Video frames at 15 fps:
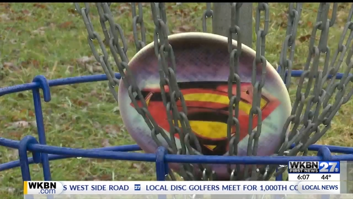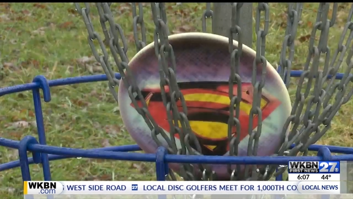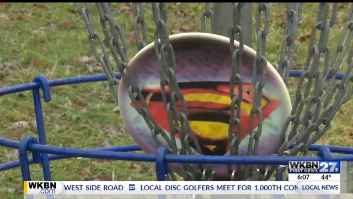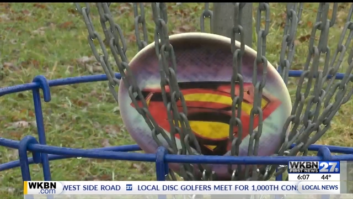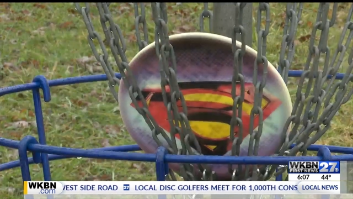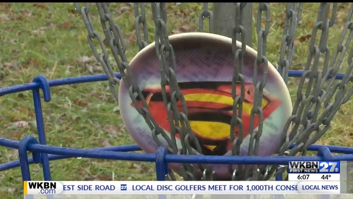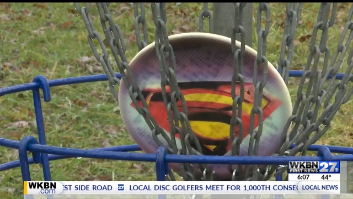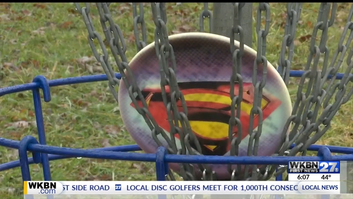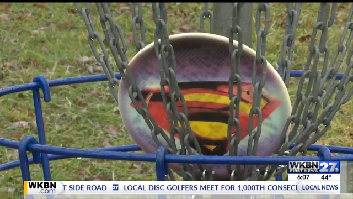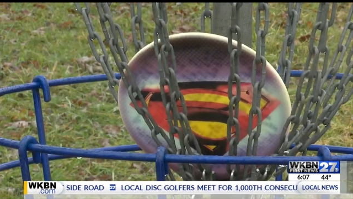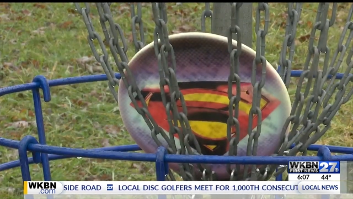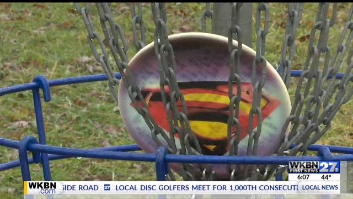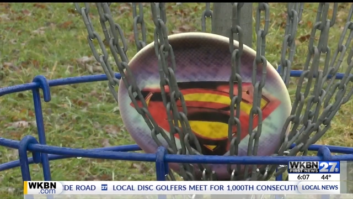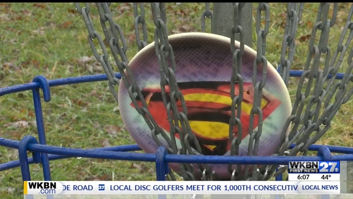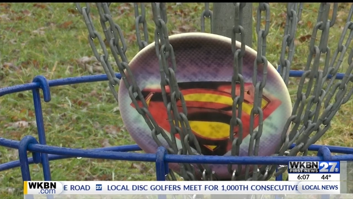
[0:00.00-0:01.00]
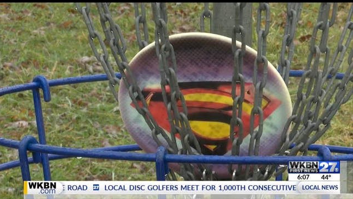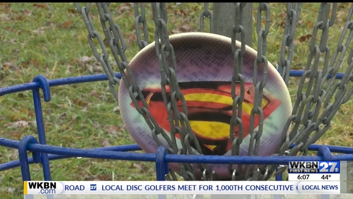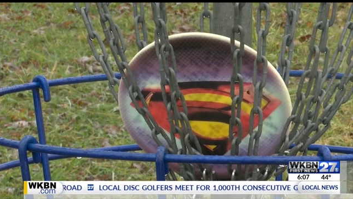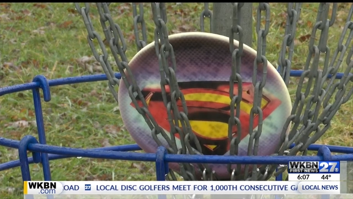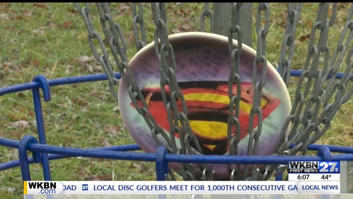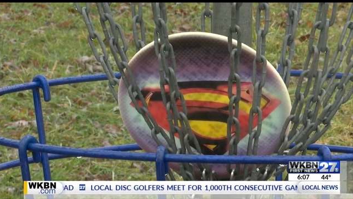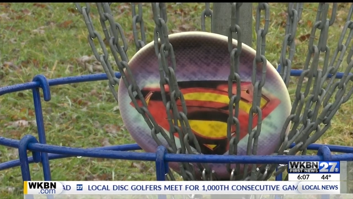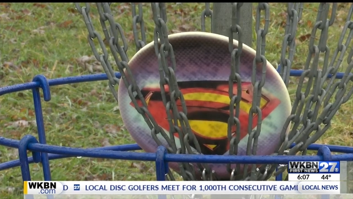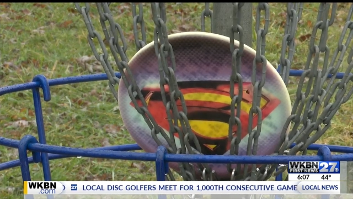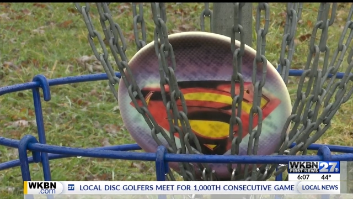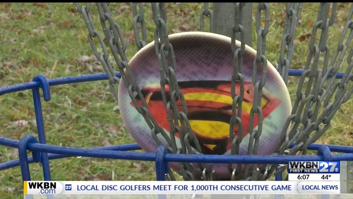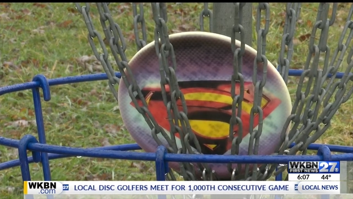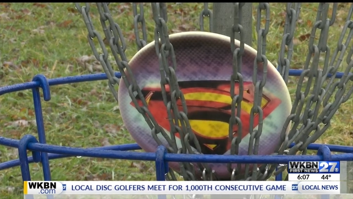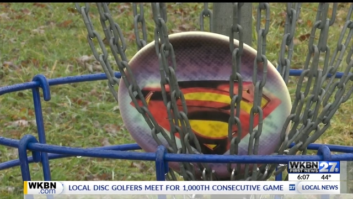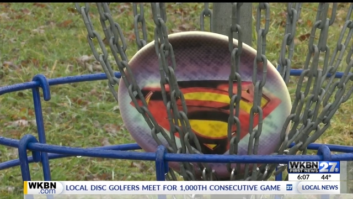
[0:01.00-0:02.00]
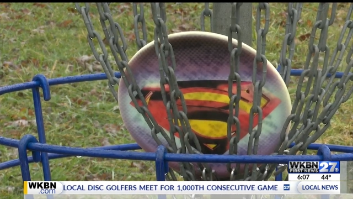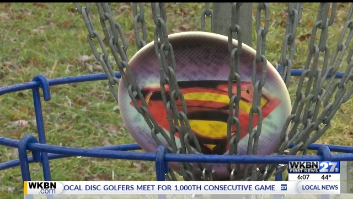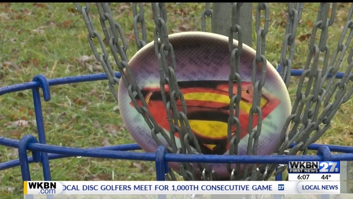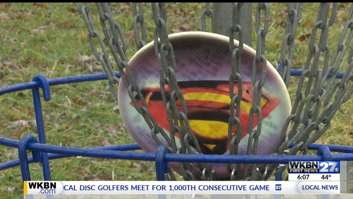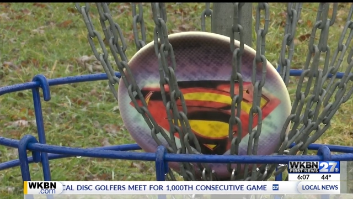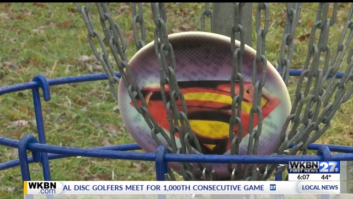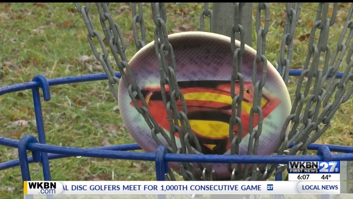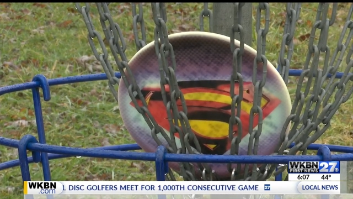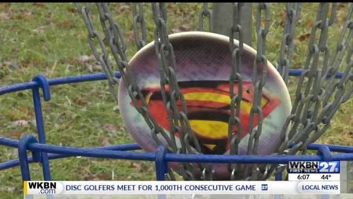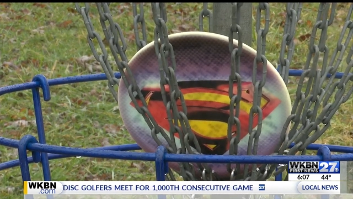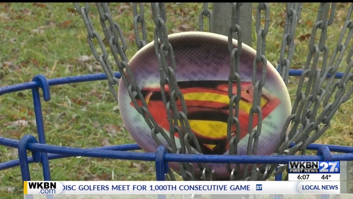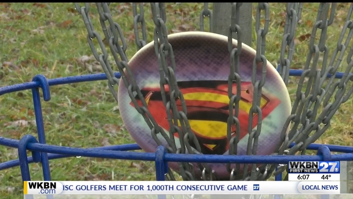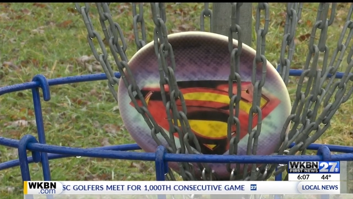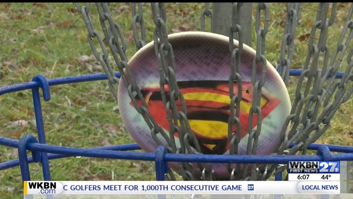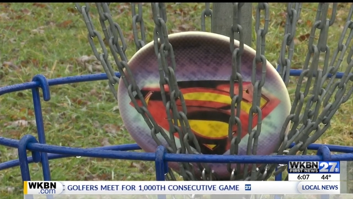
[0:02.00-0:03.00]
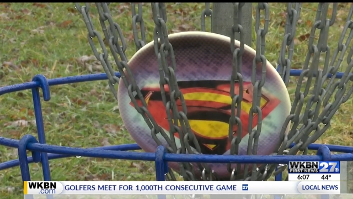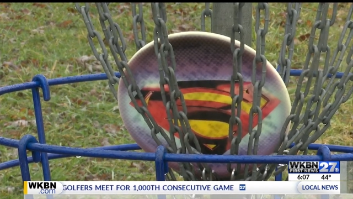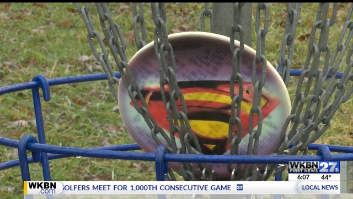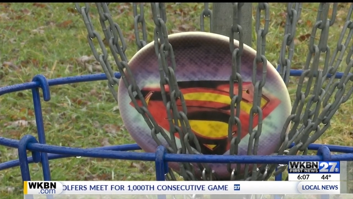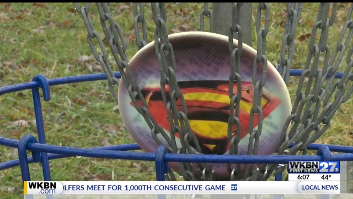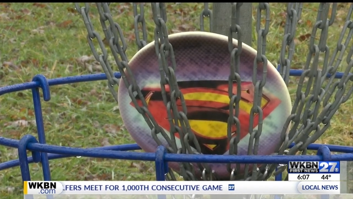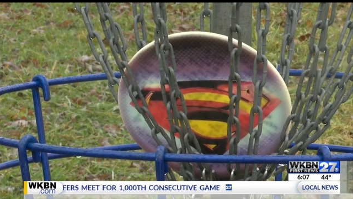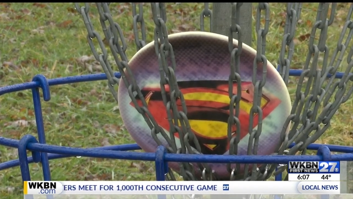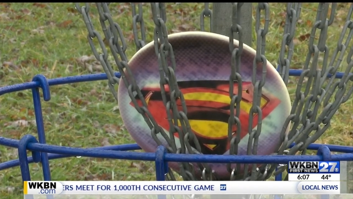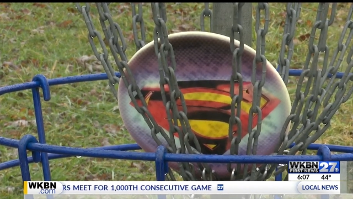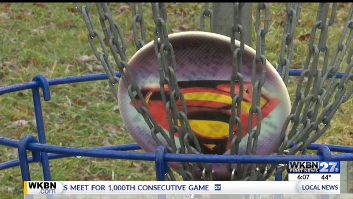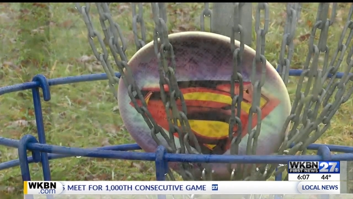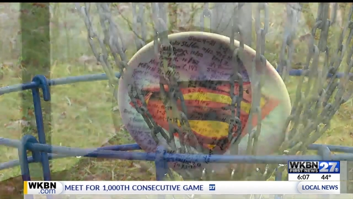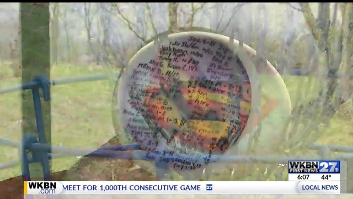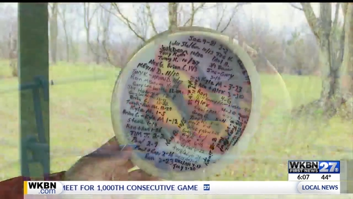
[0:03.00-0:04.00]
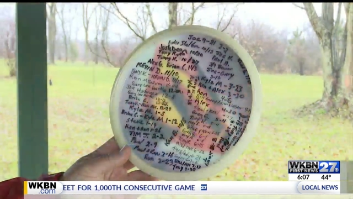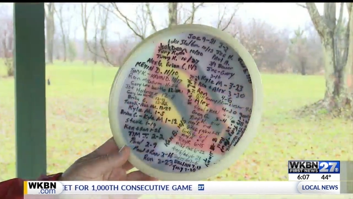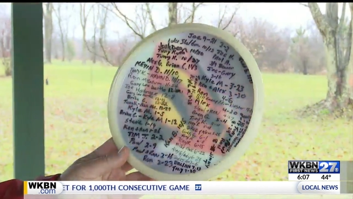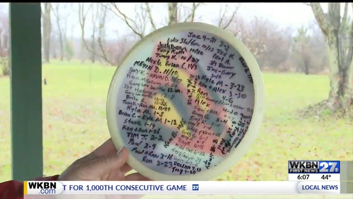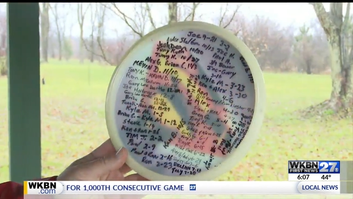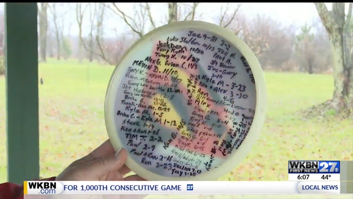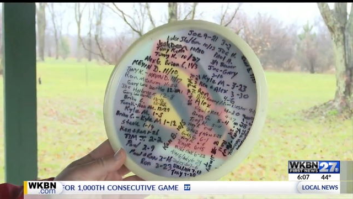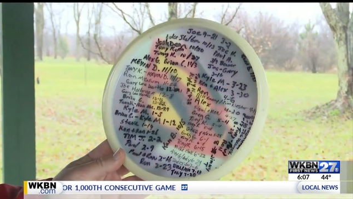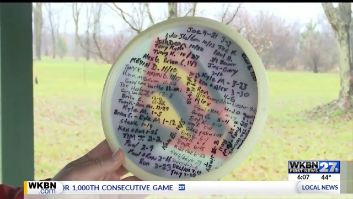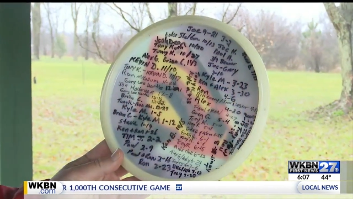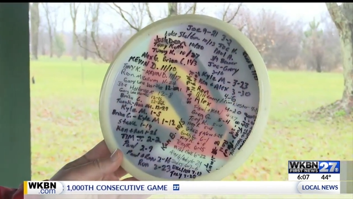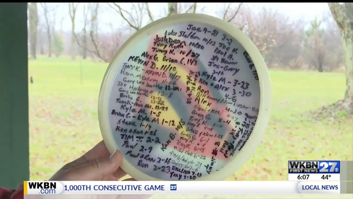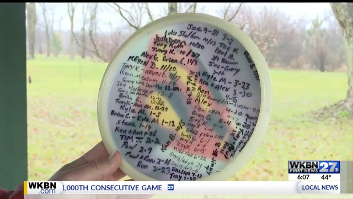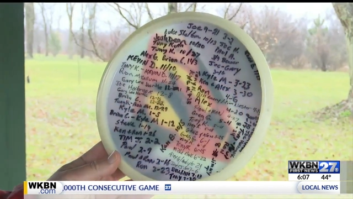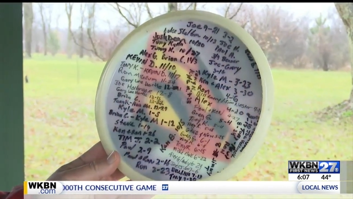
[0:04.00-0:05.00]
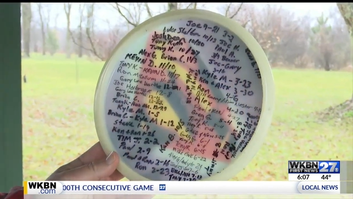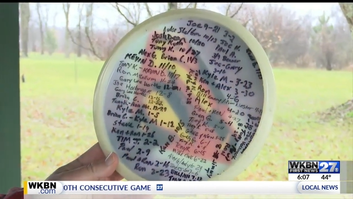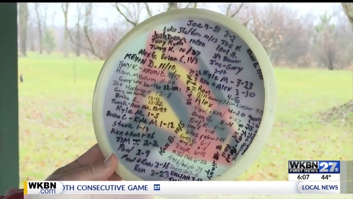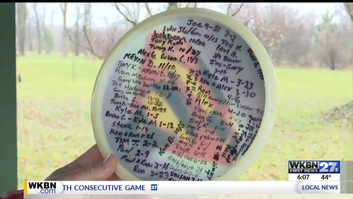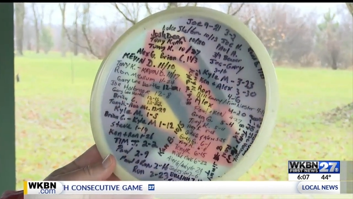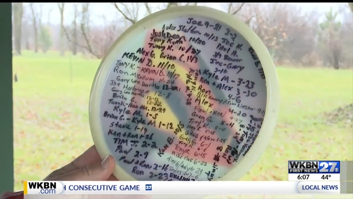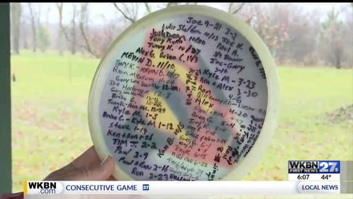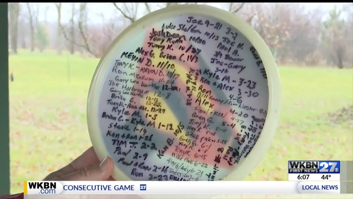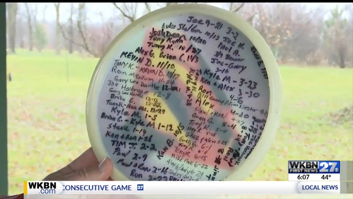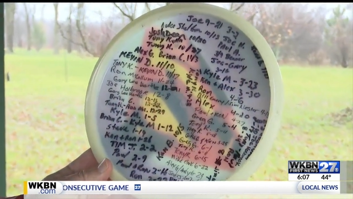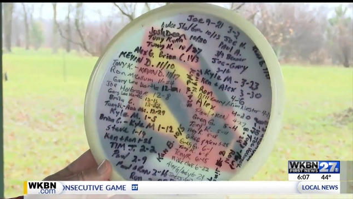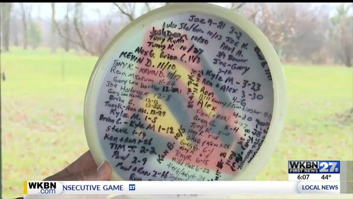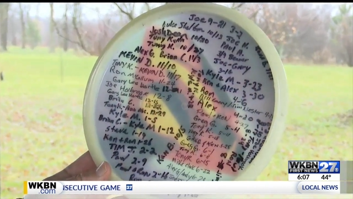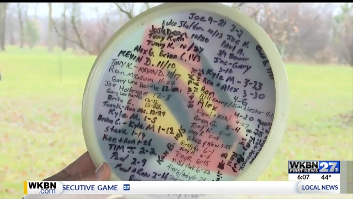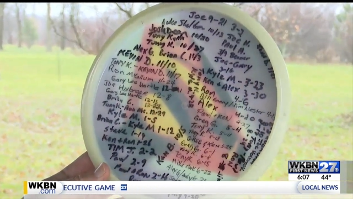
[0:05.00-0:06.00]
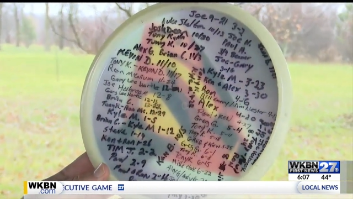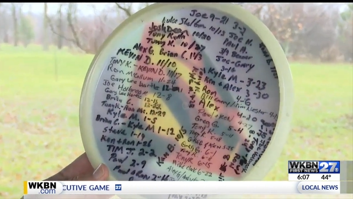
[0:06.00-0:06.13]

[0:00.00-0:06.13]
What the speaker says: (no speaker visible)